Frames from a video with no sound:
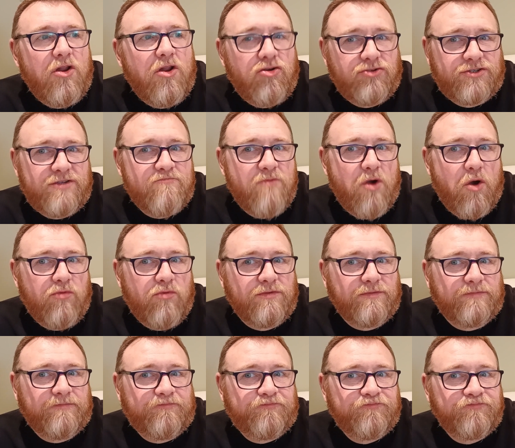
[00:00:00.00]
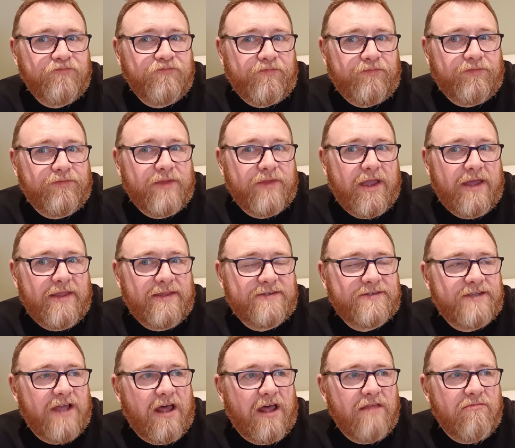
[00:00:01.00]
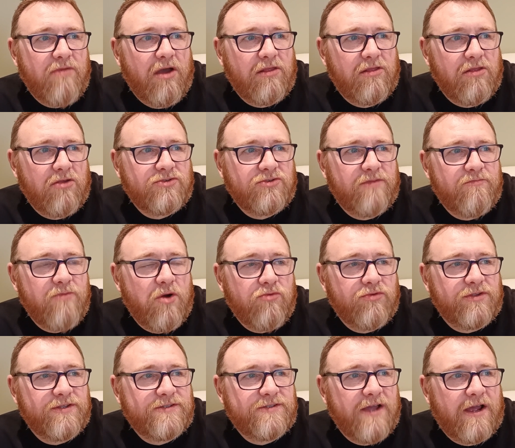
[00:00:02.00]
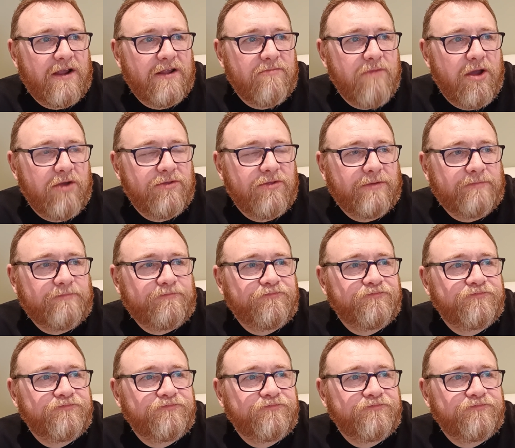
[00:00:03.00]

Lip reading: Lots of malt at the start of the mouth, lots of malt at the start of the mouth.